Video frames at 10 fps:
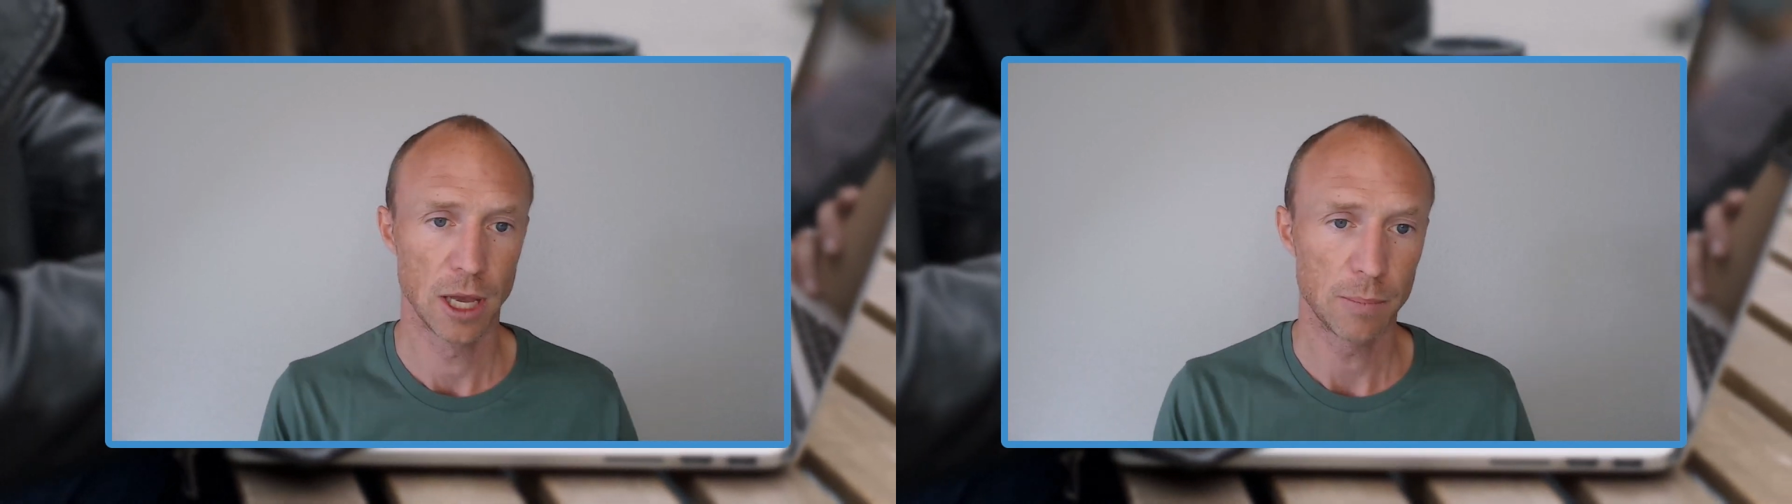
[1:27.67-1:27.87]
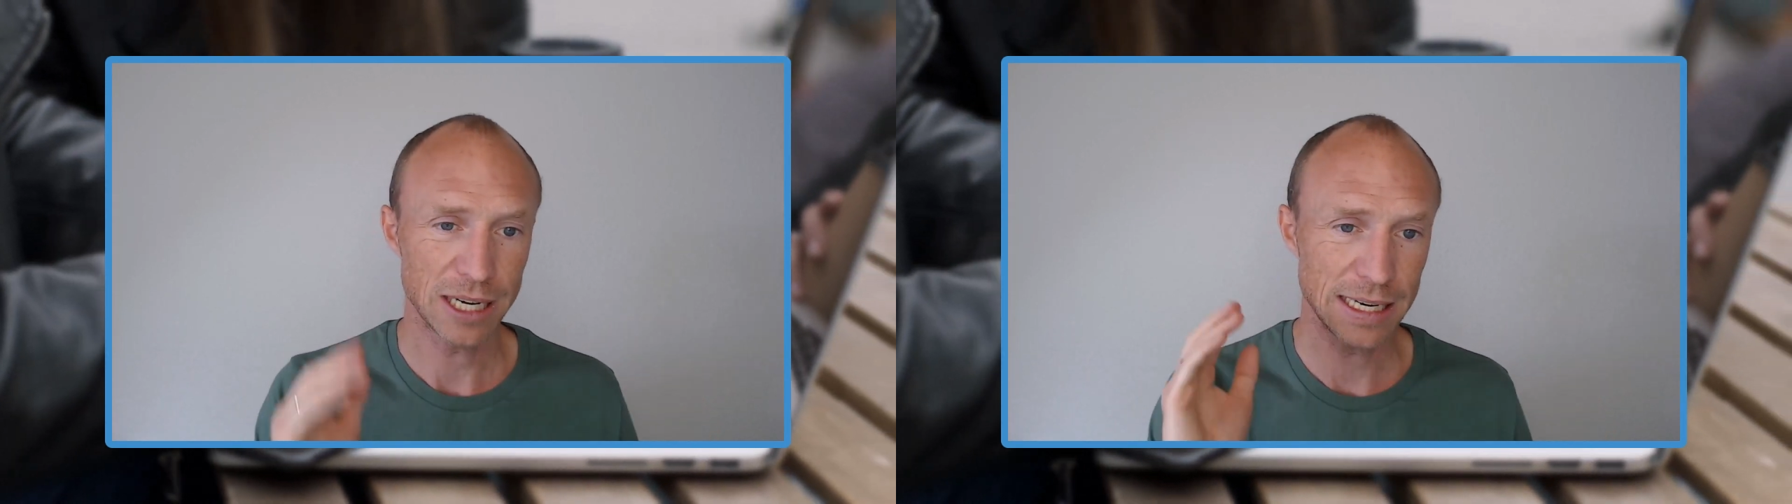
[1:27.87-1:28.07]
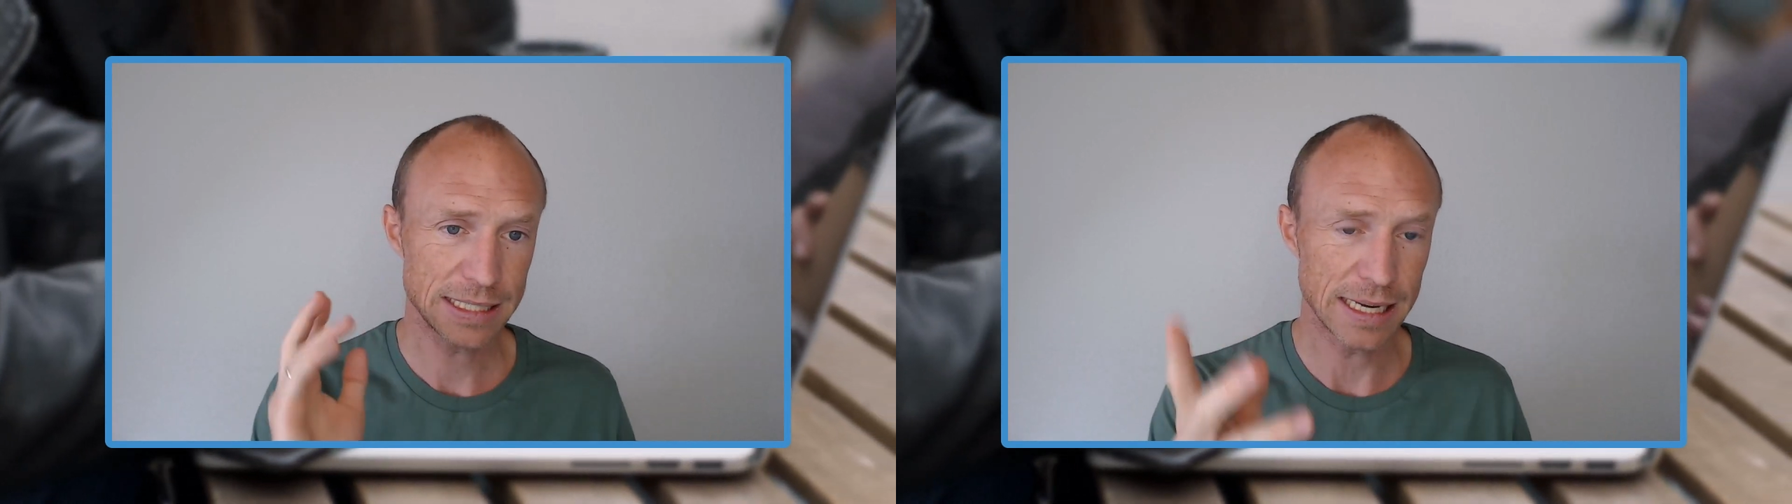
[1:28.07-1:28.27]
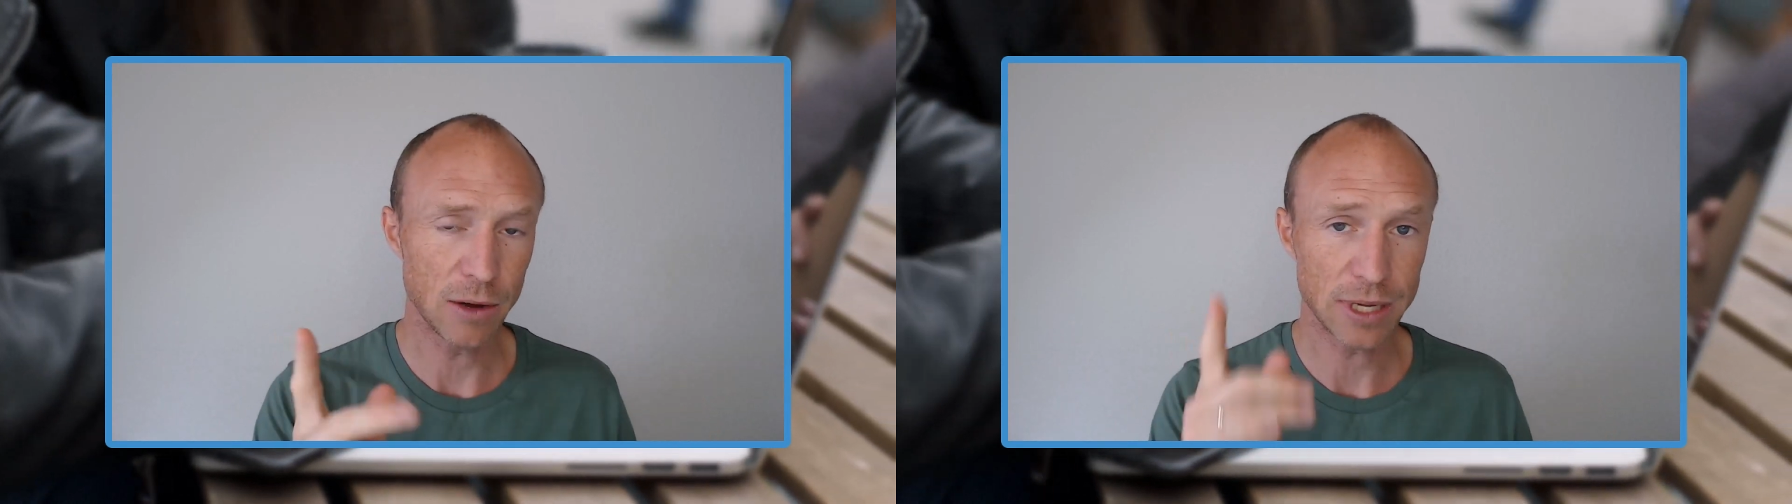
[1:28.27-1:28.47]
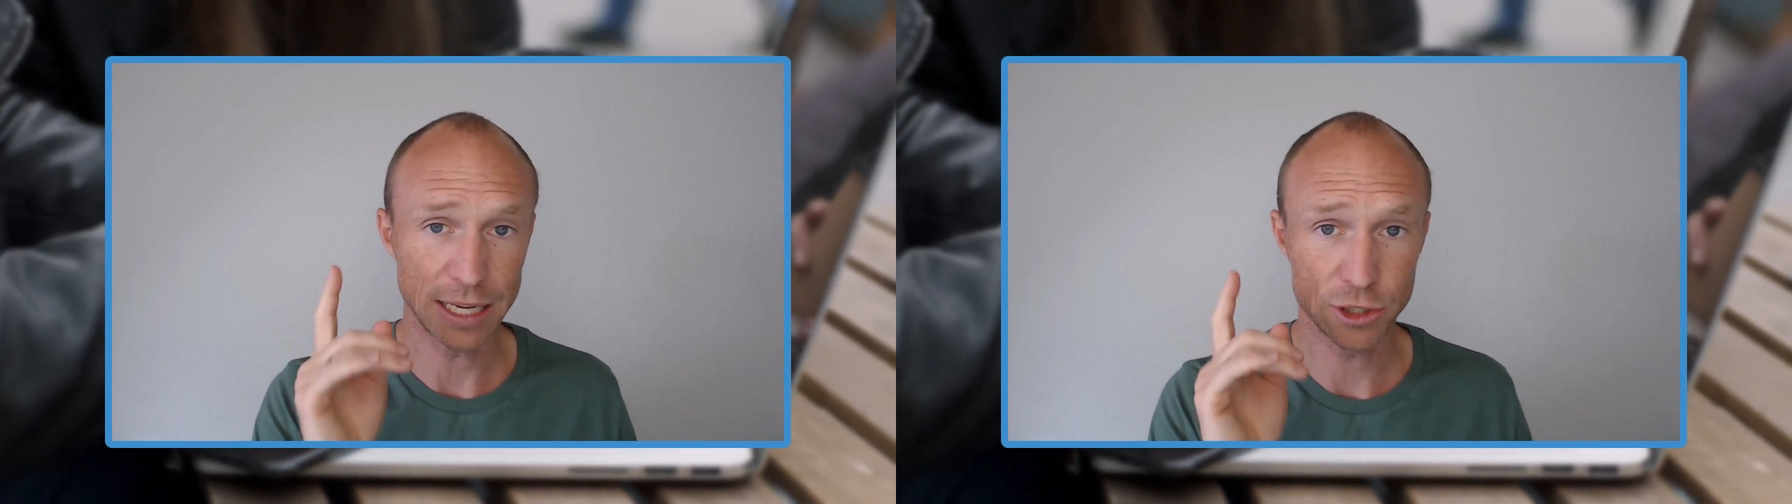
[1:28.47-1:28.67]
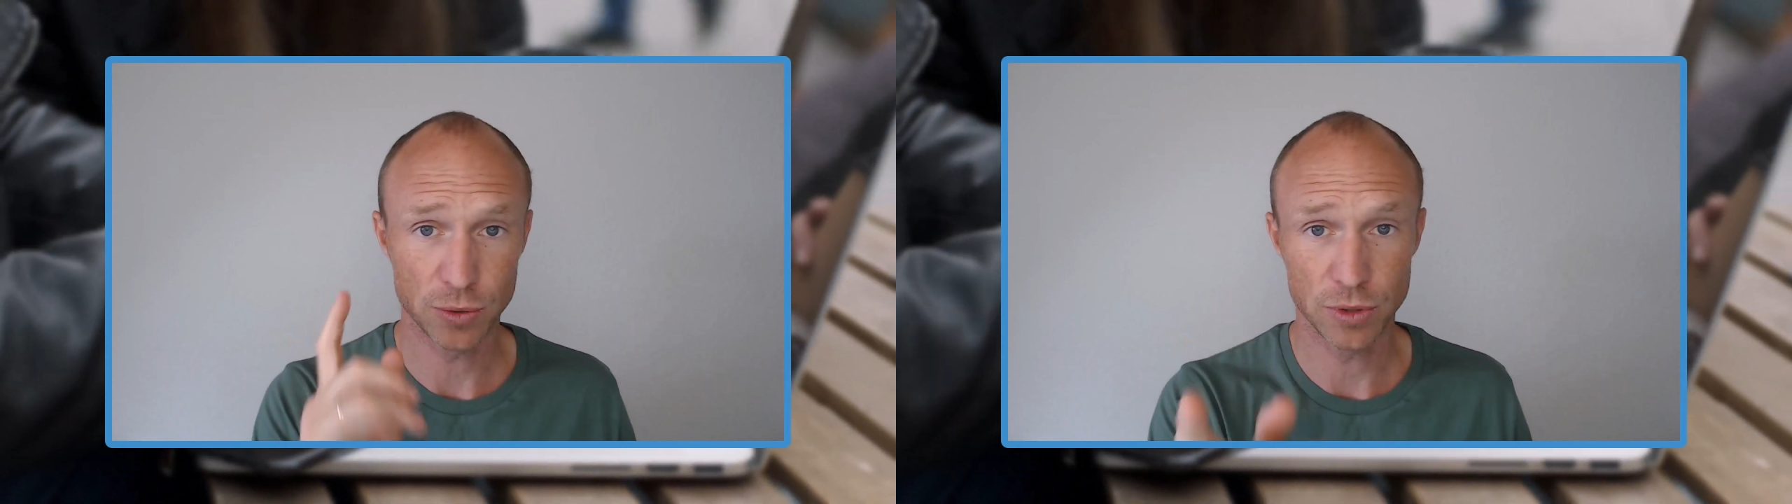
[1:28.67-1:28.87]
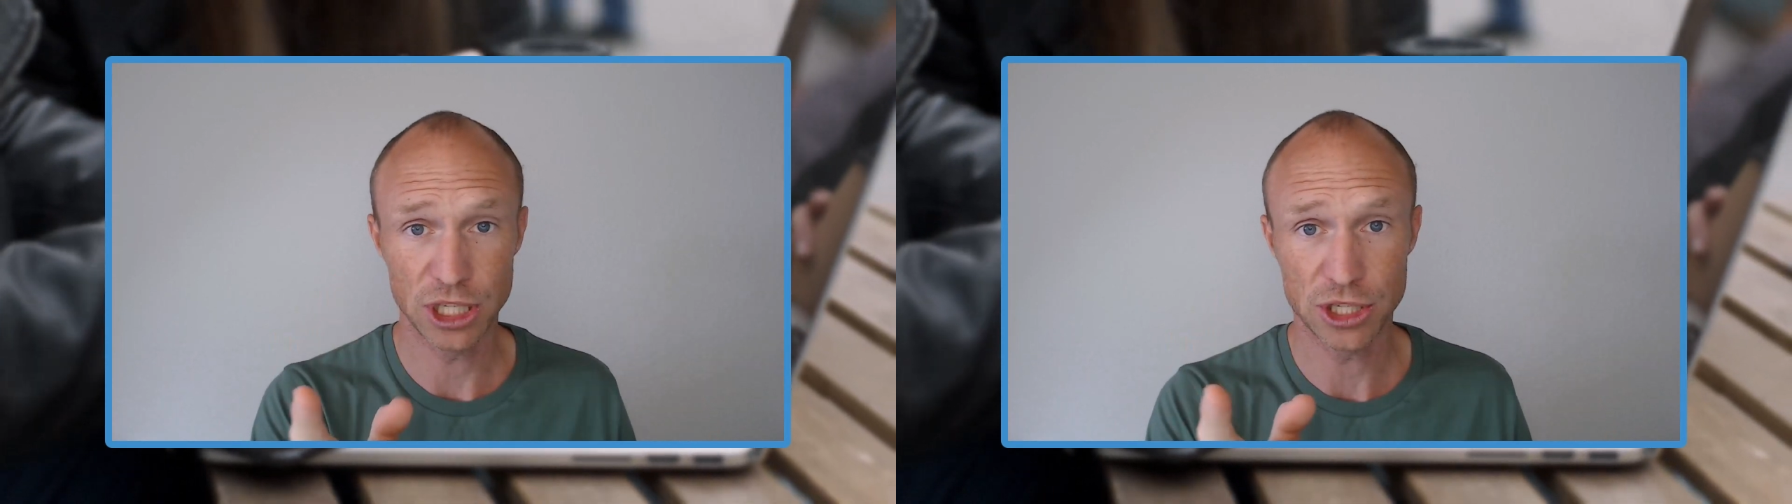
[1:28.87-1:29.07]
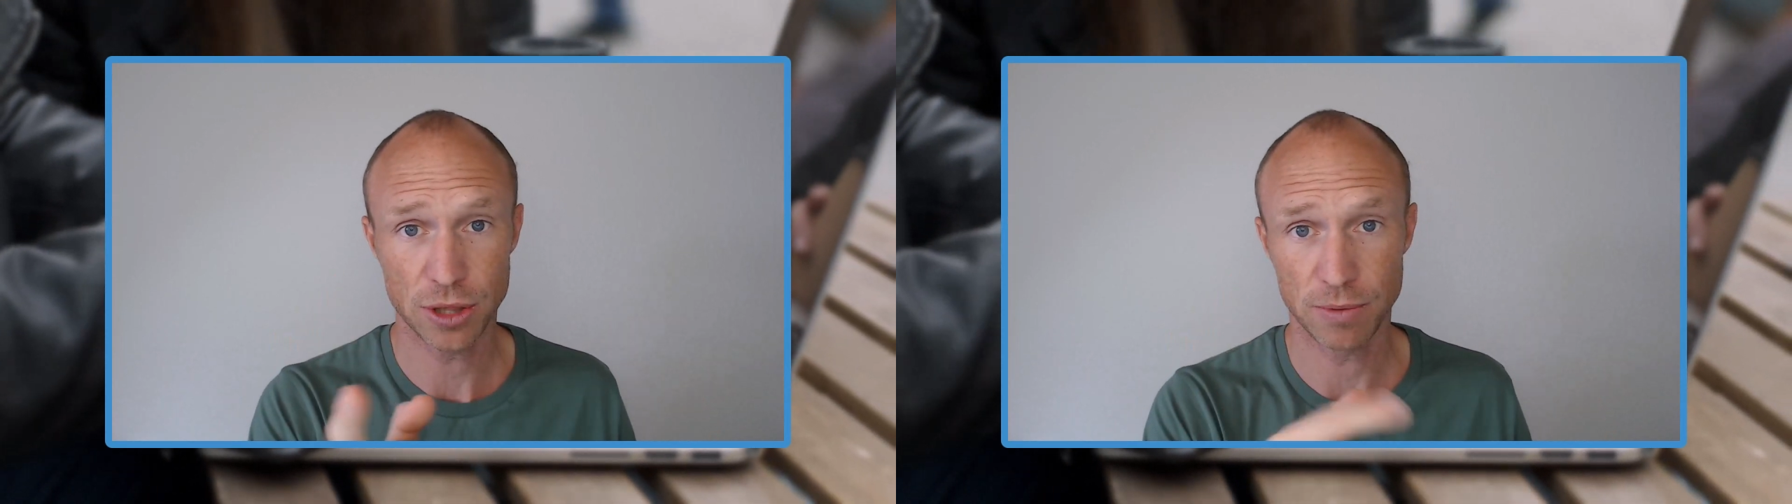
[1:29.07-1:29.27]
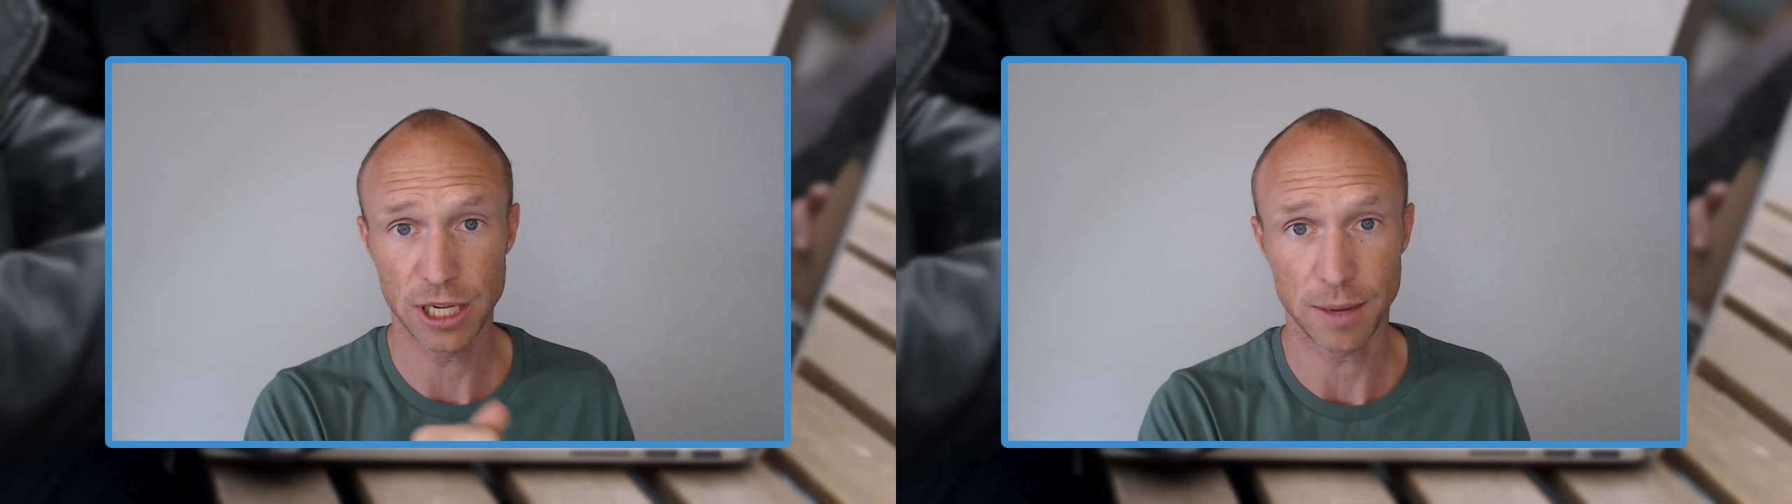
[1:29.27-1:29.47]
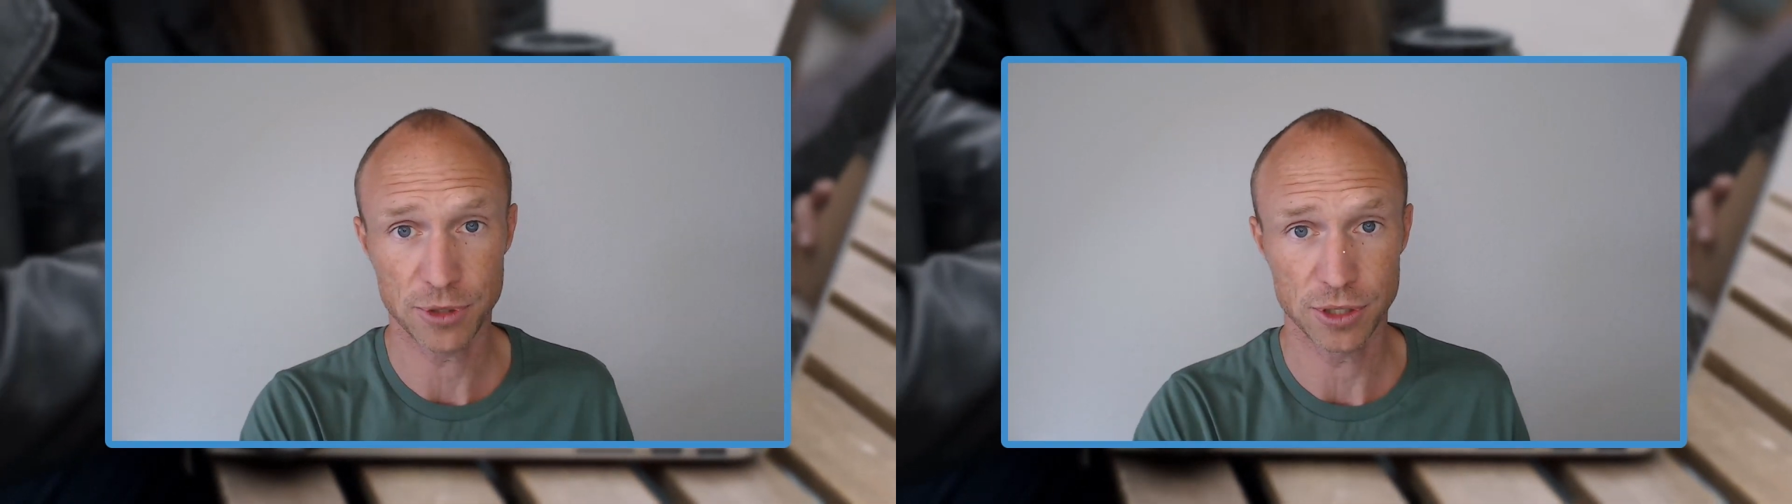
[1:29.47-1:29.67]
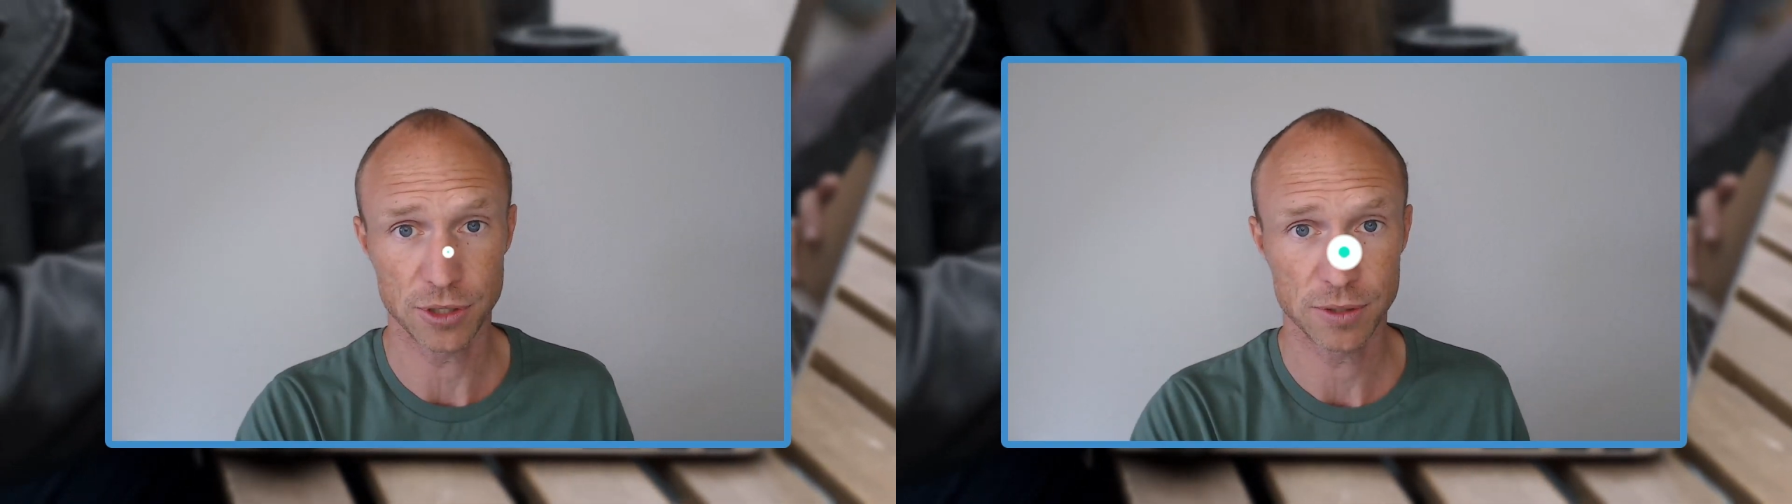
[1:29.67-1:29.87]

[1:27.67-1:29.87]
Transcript: But let's now get to these three options.